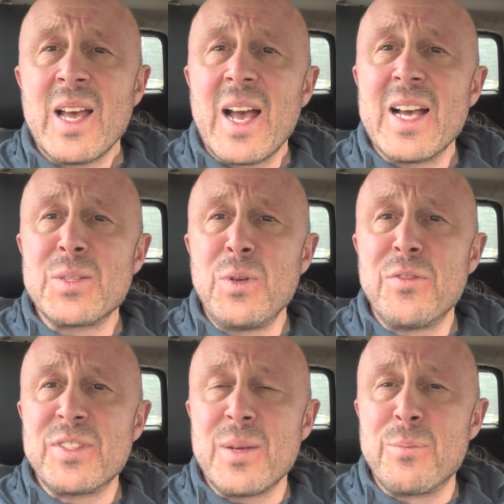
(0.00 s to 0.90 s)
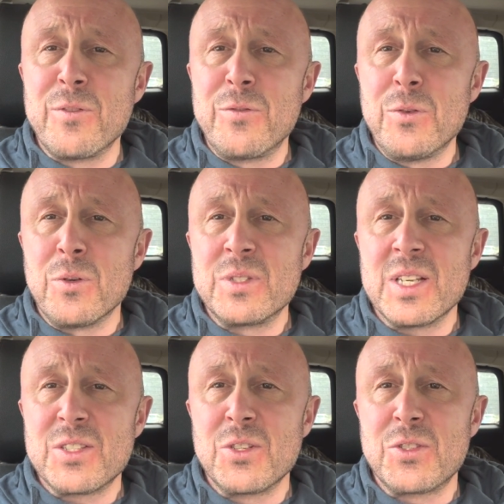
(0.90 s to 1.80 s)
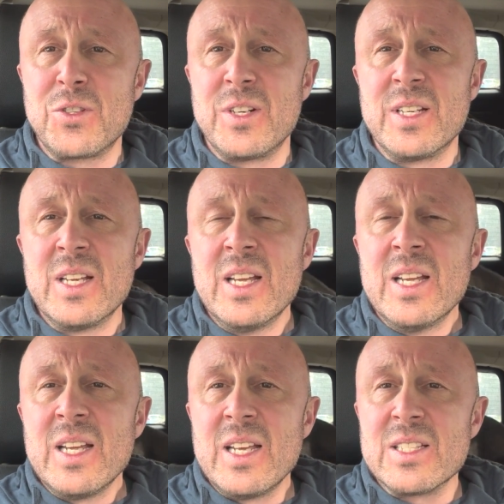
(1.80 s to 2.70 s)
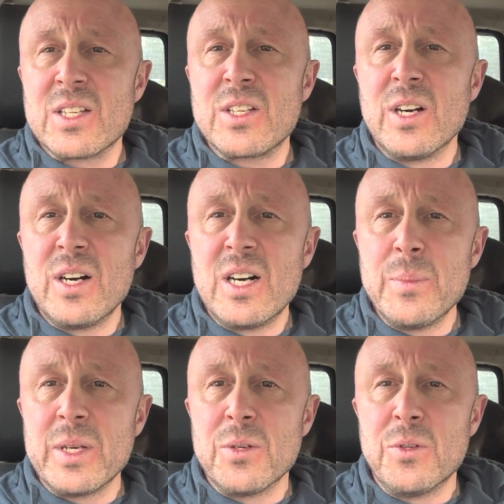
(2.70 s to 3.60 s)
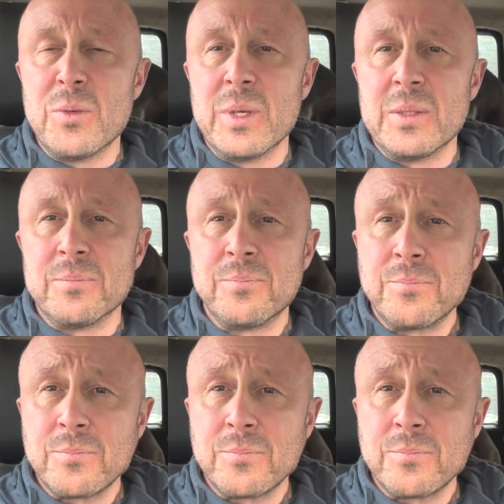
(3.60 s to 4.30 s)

As we've said before, testosterone is a calming hormone.